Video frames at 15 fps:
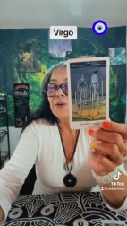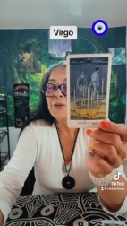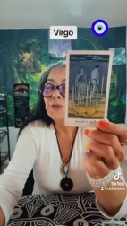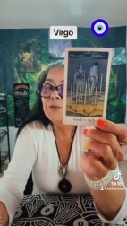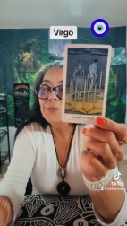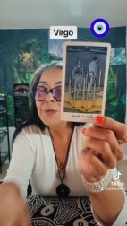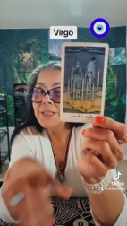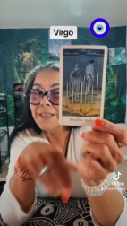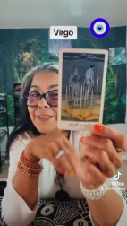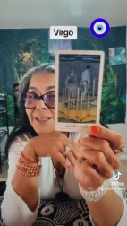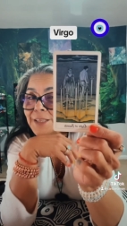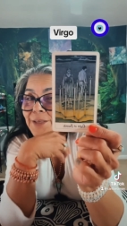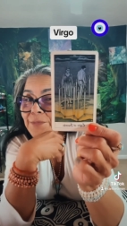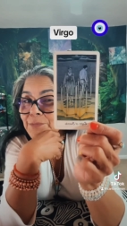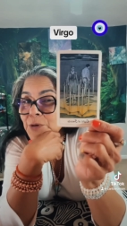You've been
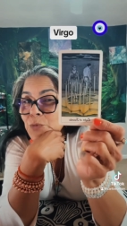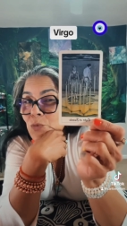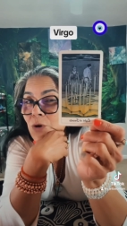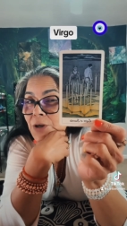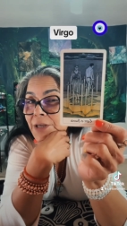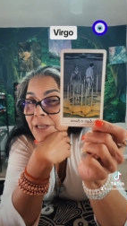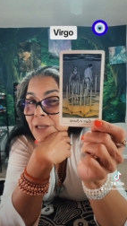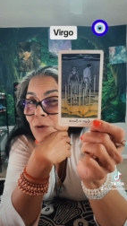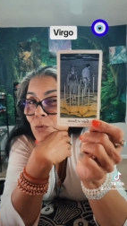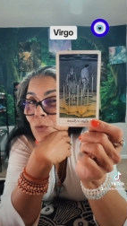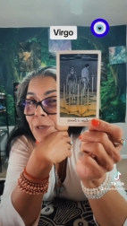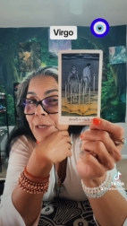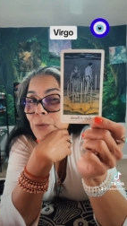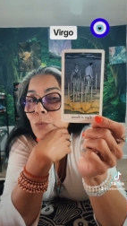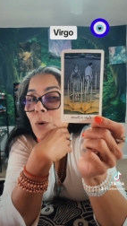thinking about walking
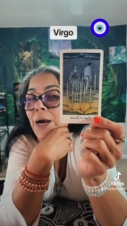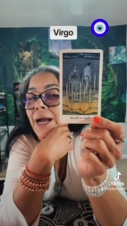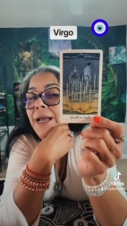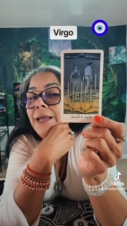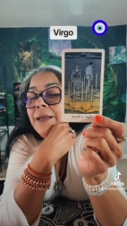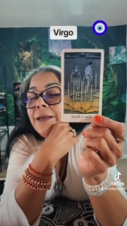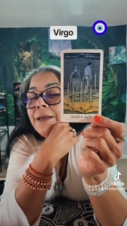away? Why?